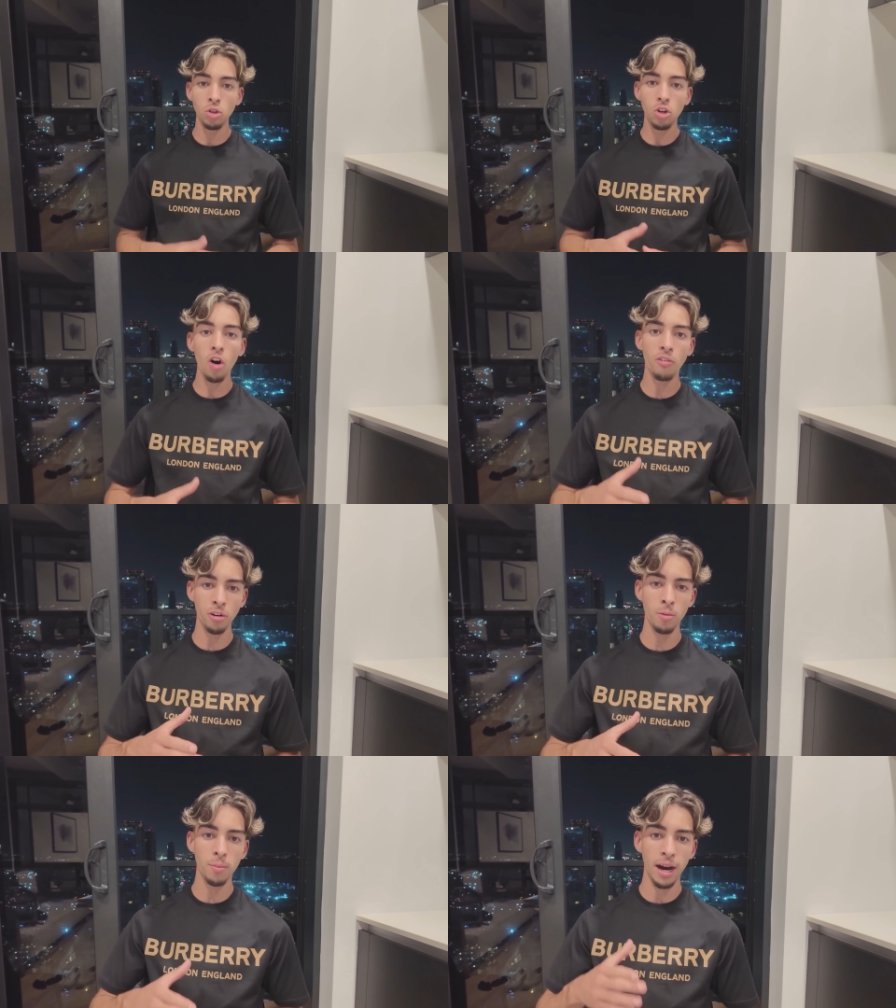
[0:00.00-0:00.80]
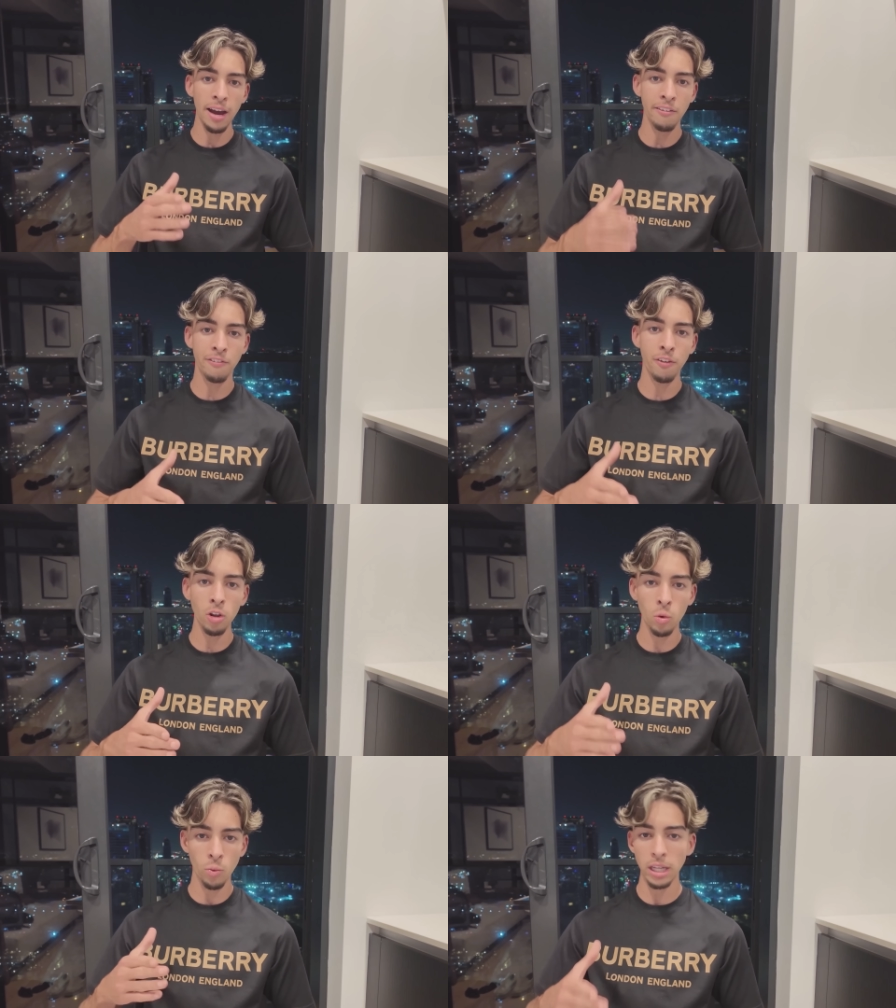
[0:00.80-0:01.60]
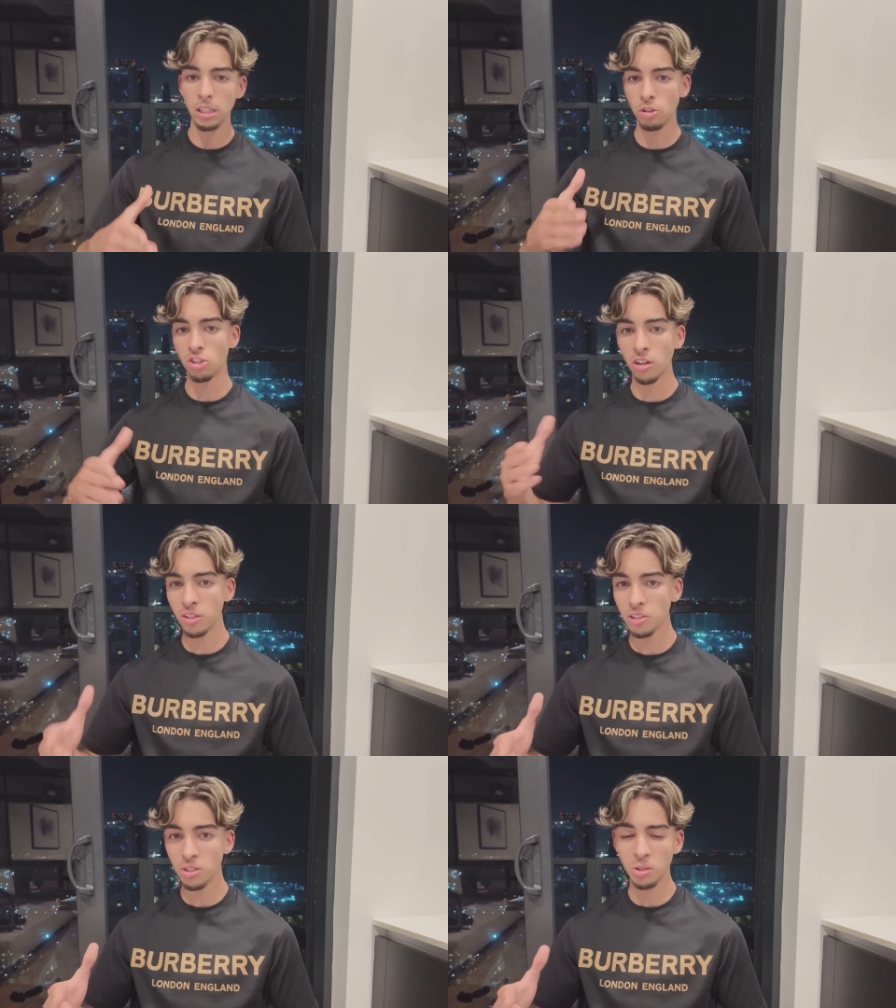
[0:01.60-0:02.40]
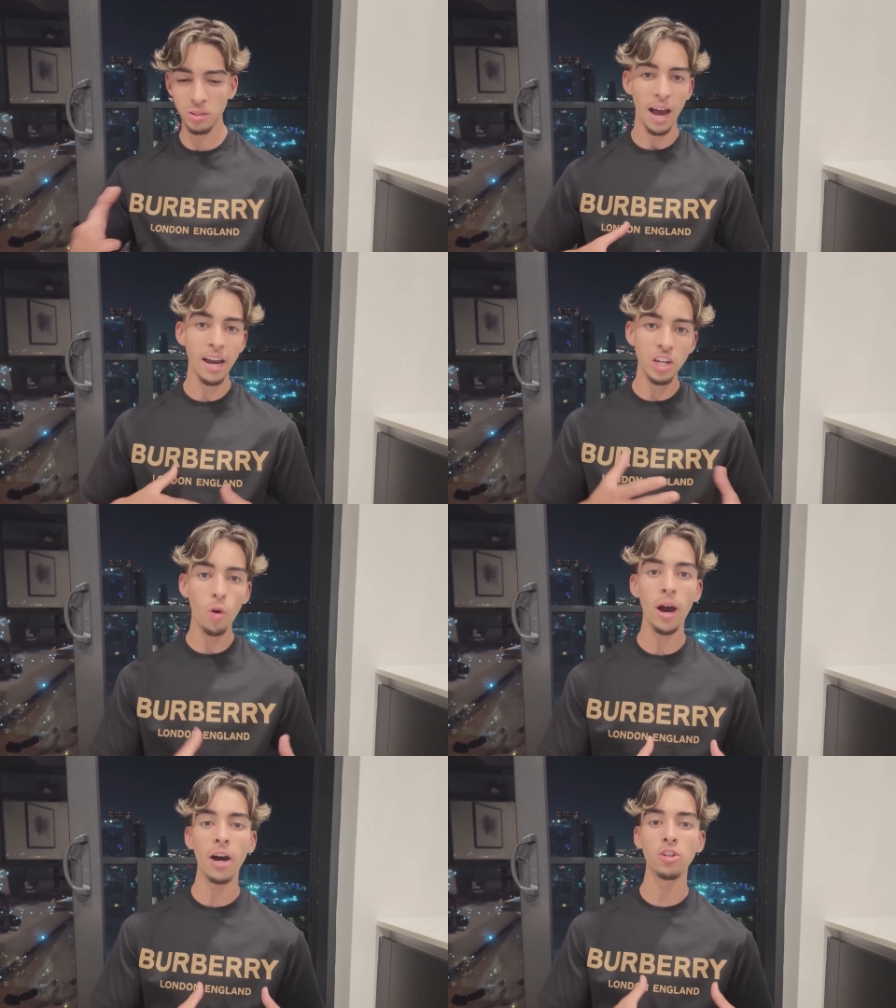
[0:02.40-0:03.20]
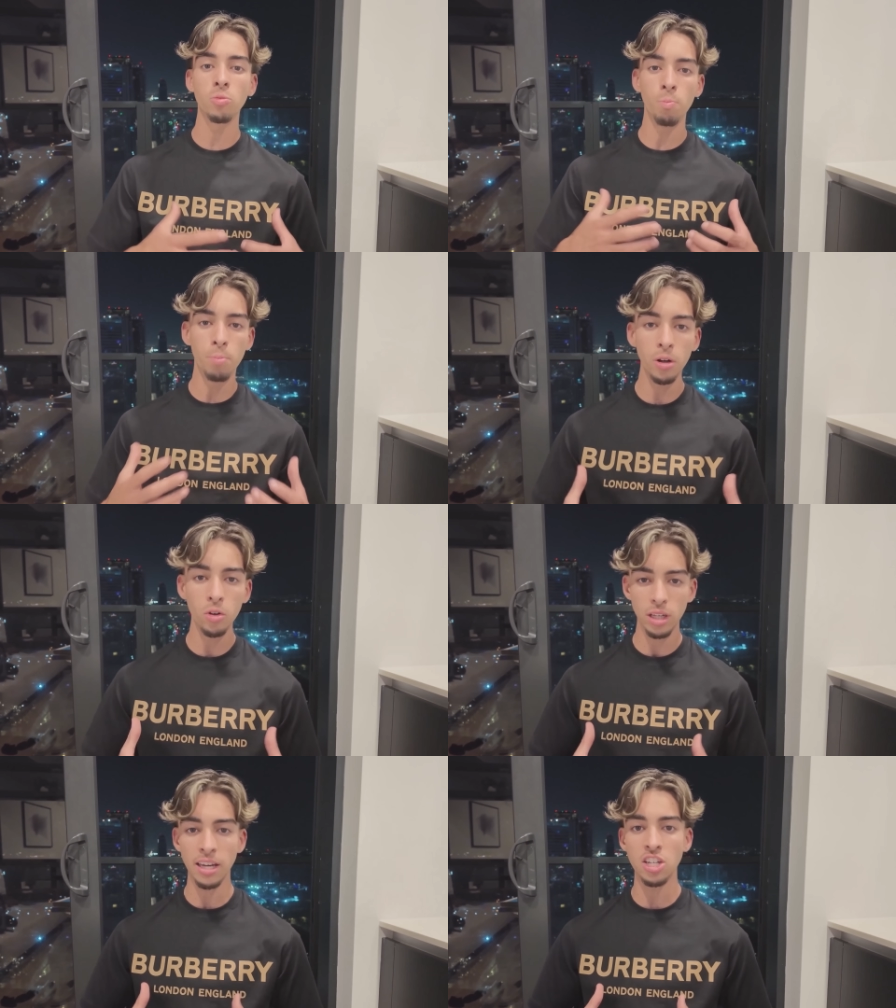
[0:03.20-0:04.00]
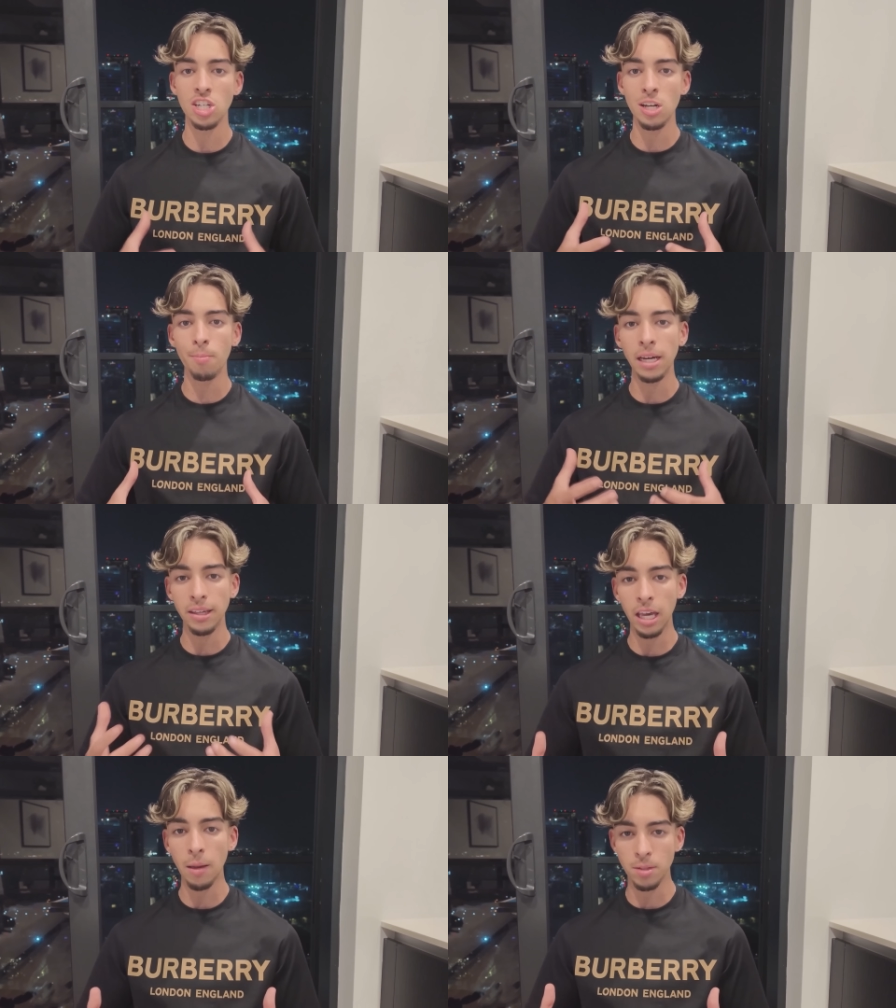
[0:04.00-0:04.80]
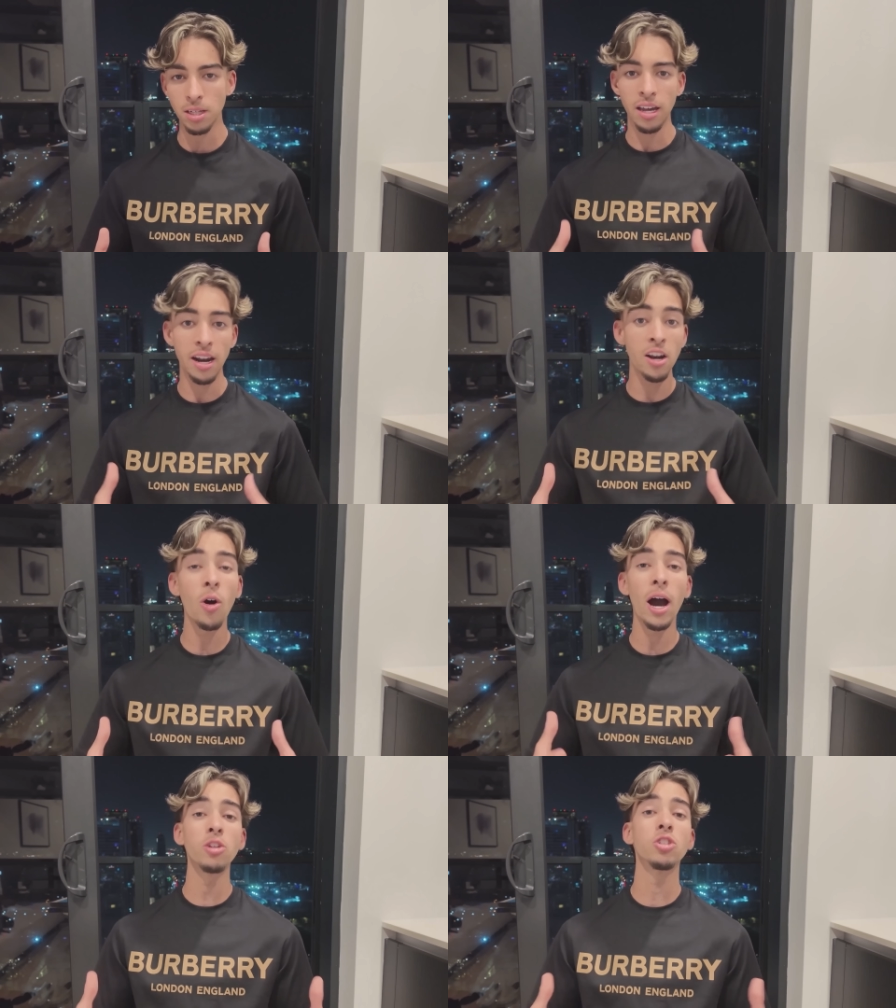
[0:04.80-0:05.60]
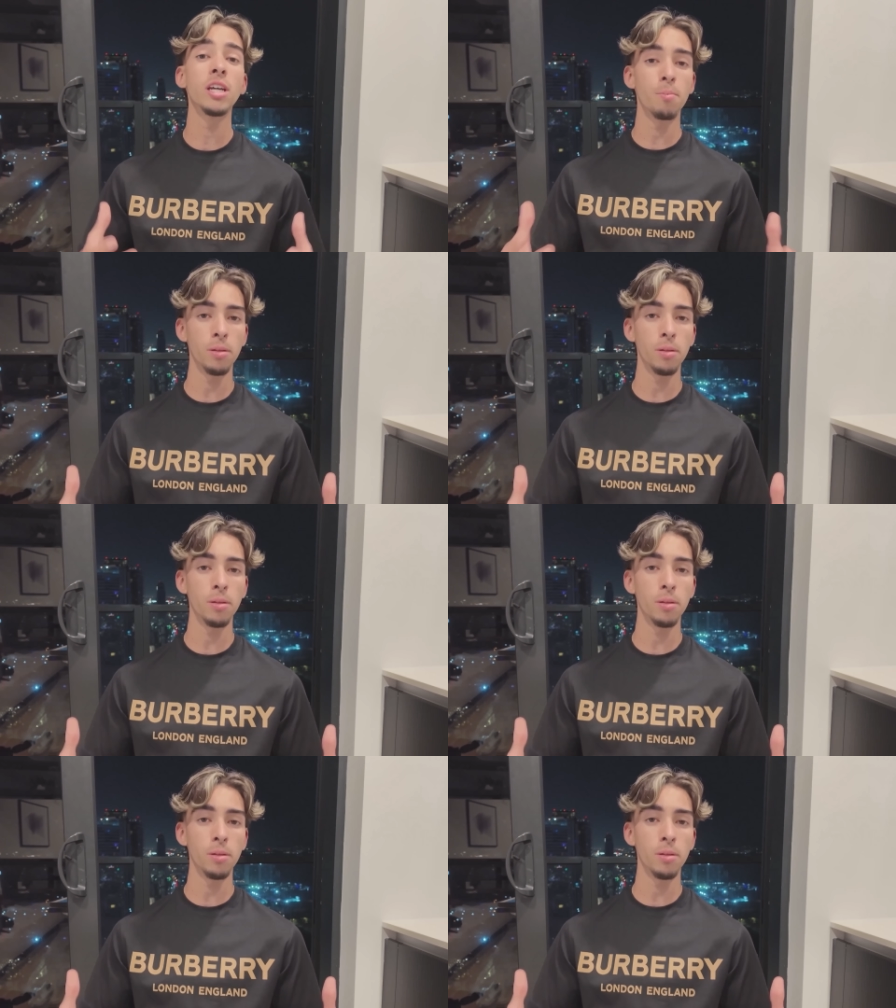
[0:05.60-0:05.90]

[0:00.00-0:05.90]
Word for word: You'll go from I follow random tutorials to I know how to build and ship my games and I know how to get